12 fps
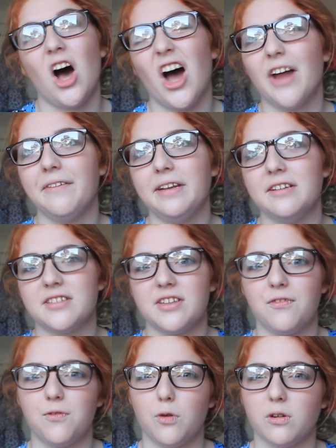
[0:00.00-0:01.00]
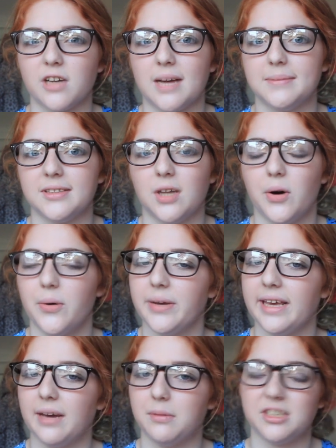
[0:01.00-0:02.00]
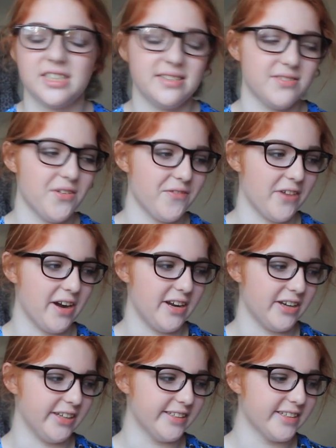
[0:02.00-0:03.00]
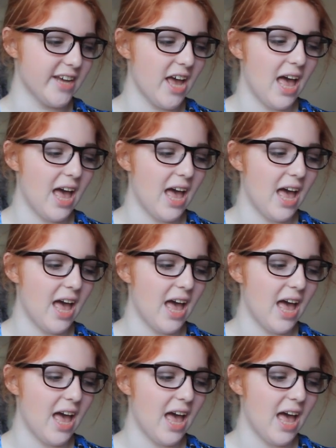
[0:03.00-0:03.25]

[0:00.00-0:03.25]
I only used it 4 times in the whole year, which is not very good.